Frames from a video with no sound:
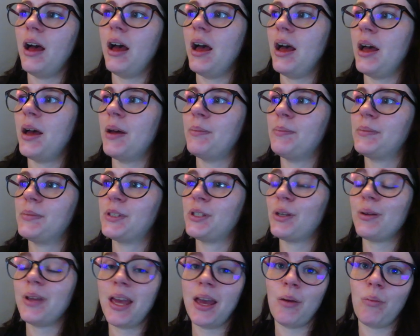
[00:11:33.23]
So
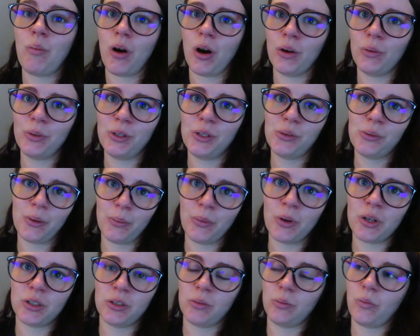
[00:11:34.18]
year one, which
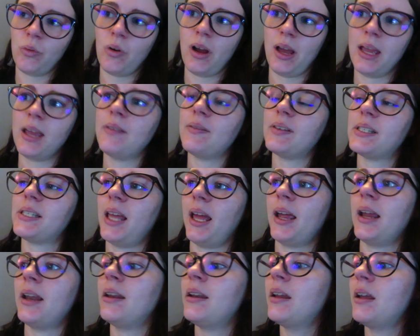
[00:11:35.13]
was what Ava's
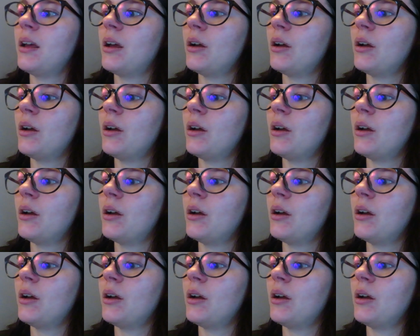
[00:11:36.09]
in,